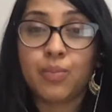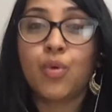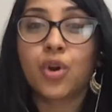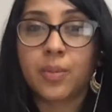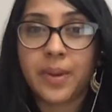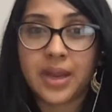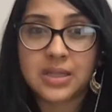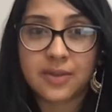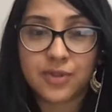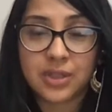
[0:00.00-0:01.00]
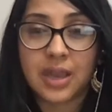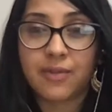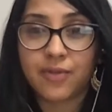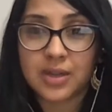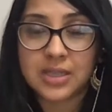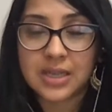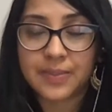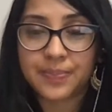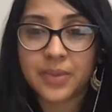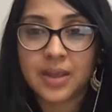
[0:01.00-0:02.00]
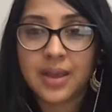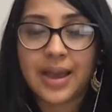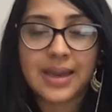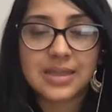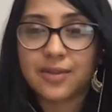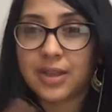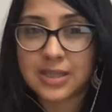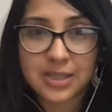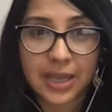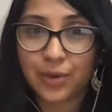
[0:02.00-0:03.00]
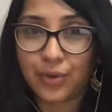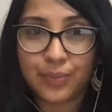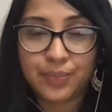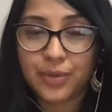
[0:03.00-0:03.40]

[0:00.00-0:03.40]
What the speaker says: more competitive to gain funding. And it's a cycle.